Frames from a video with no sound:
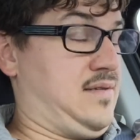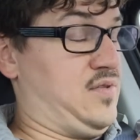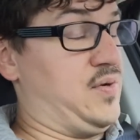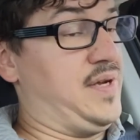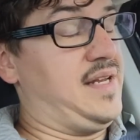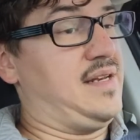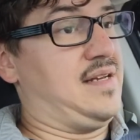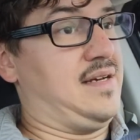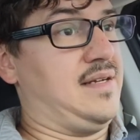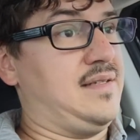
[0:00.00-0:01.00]
doing
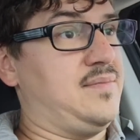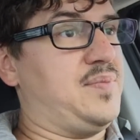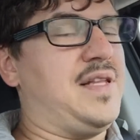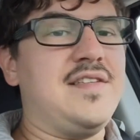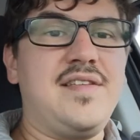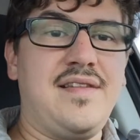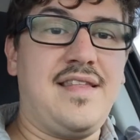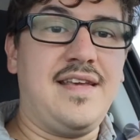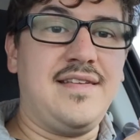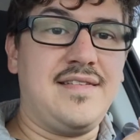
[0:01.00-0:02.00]
unpleasant
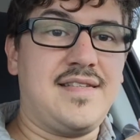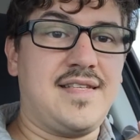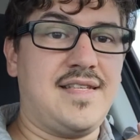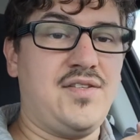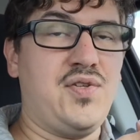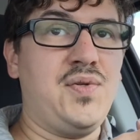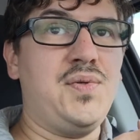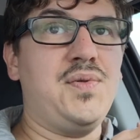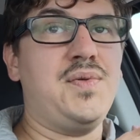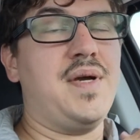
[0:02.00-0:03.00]
things
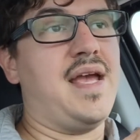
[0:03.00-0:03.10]
to